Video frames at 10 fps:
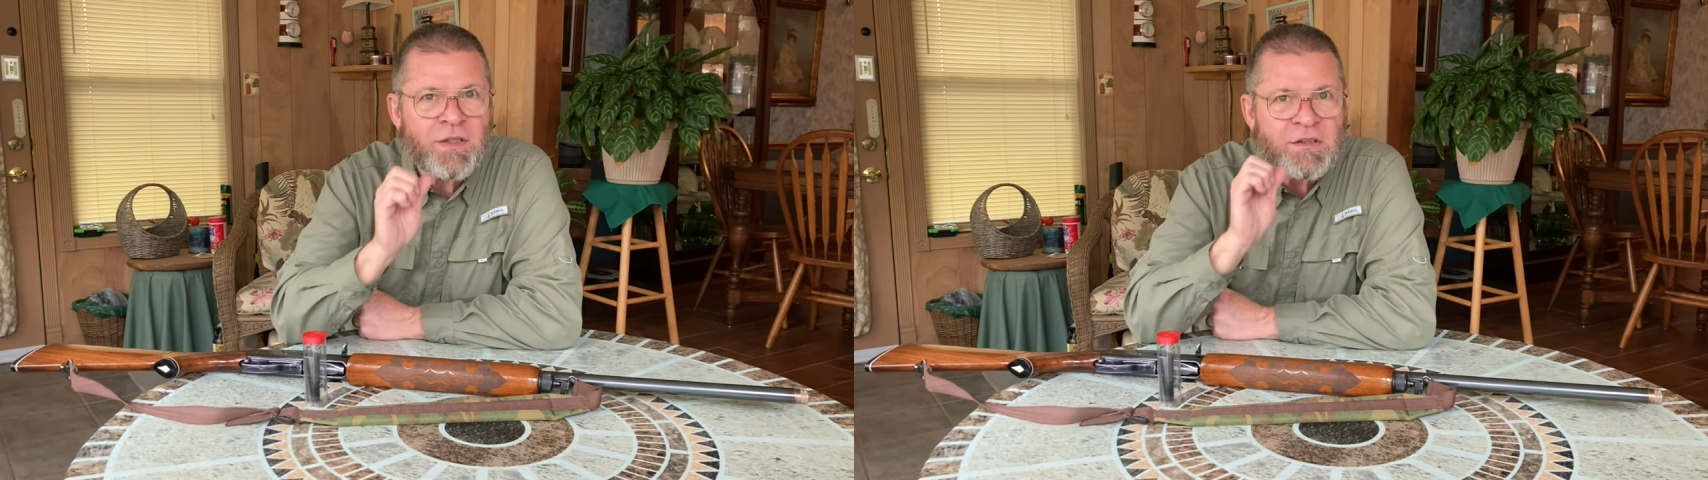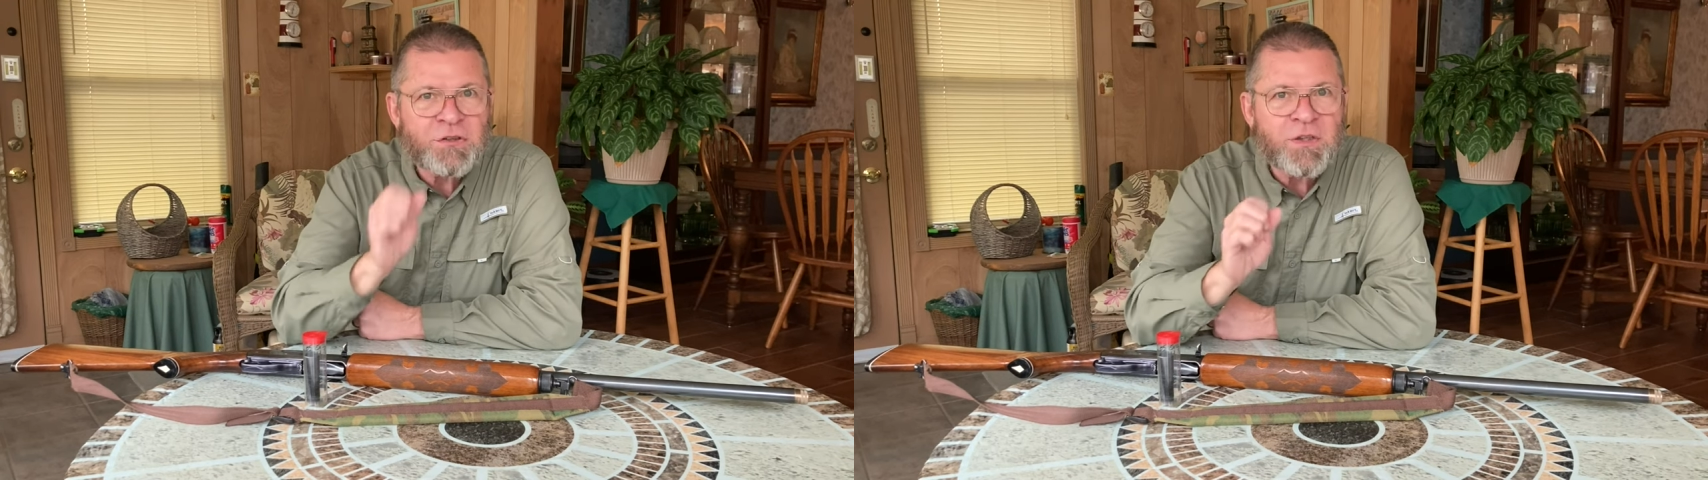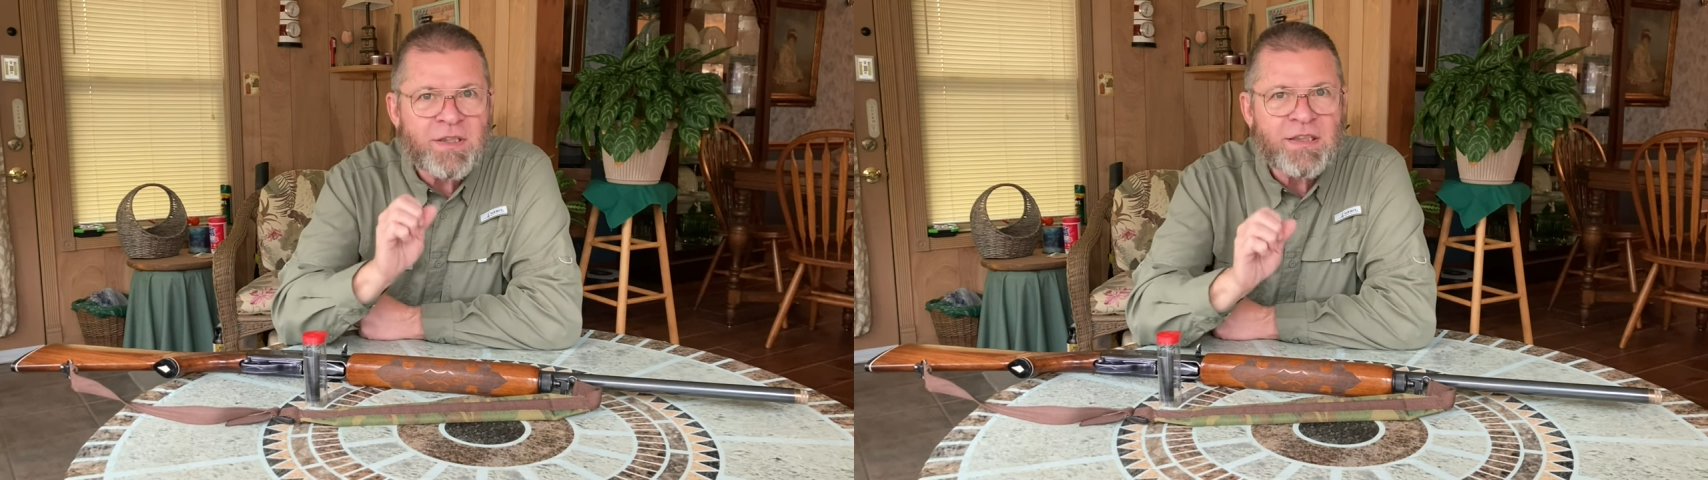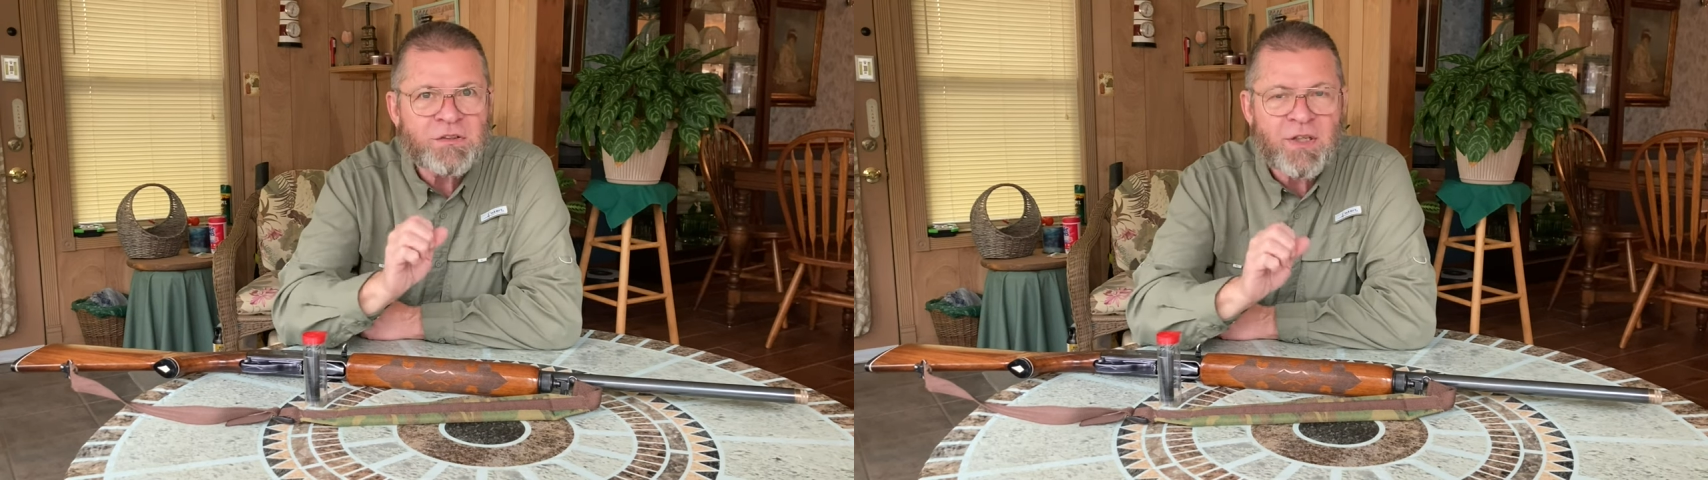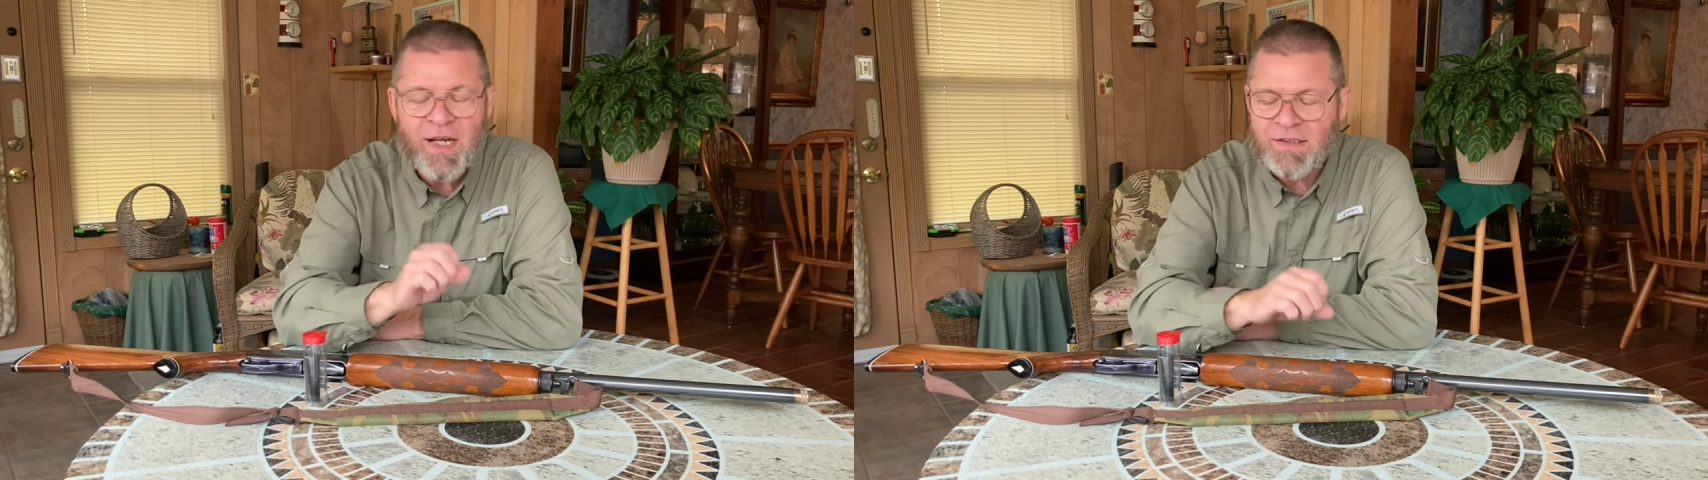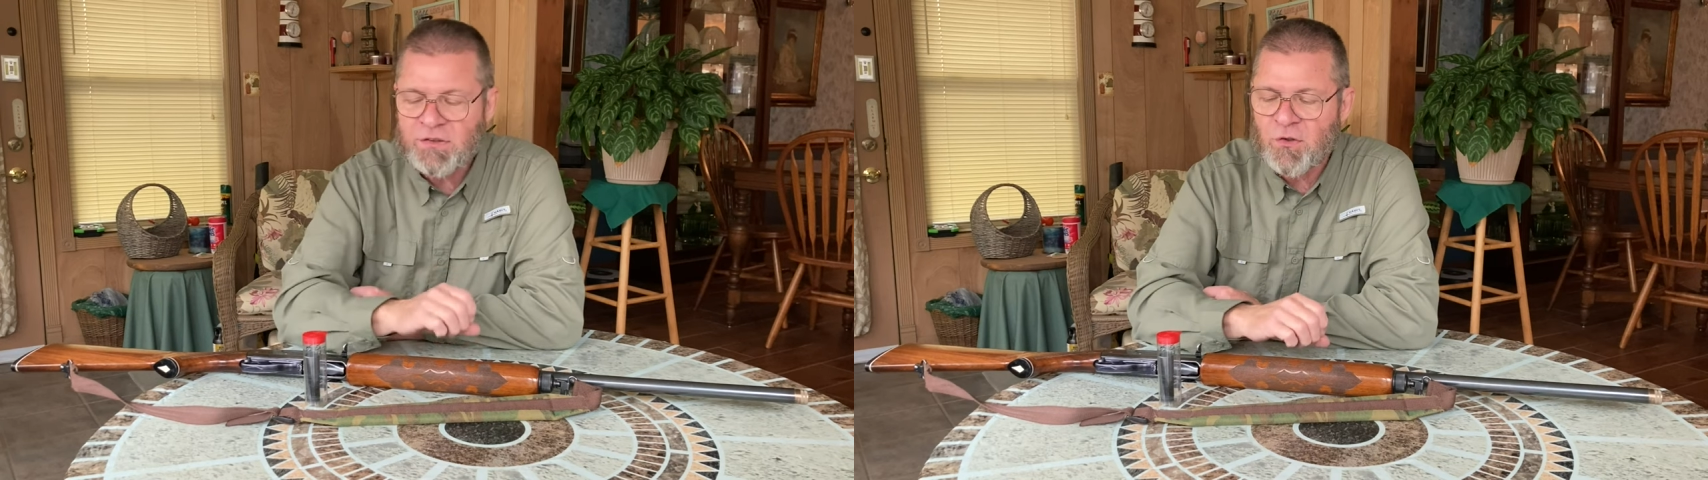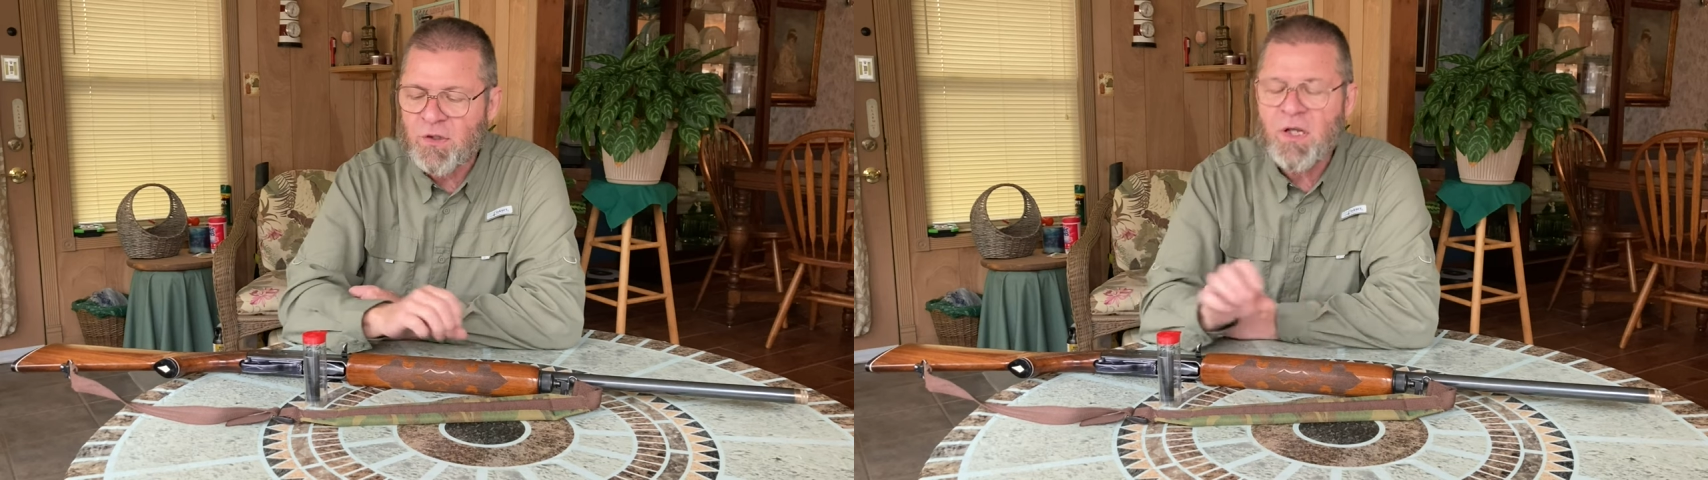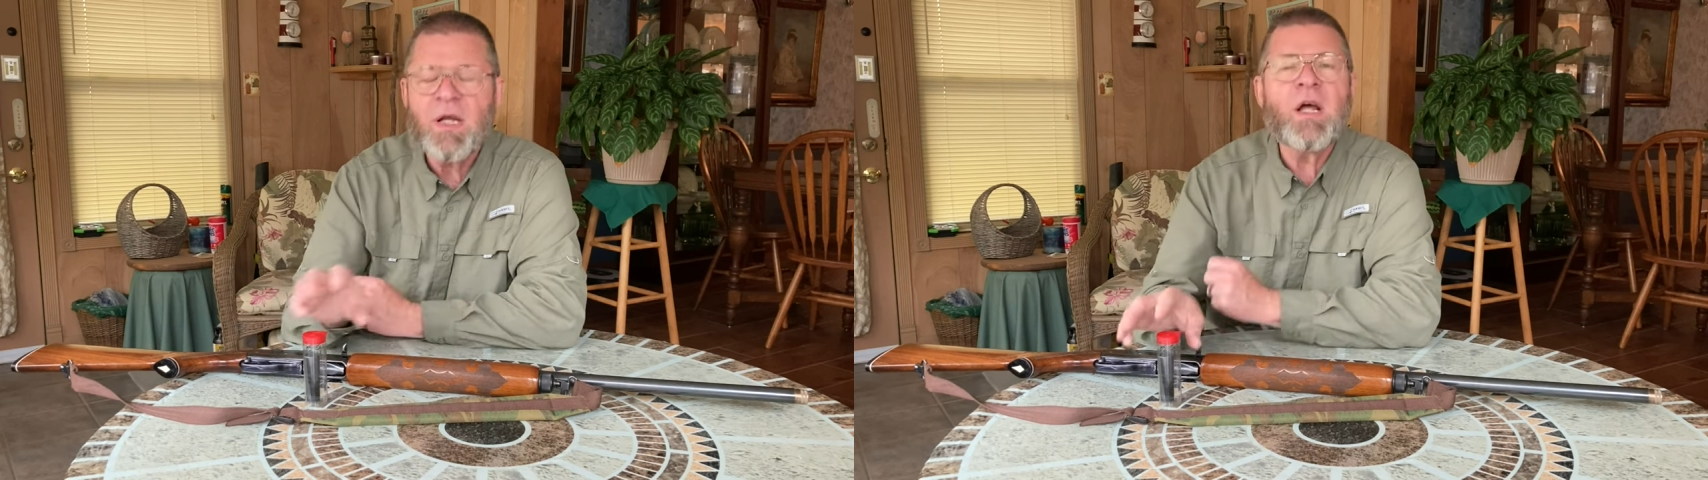that you can get your hands on,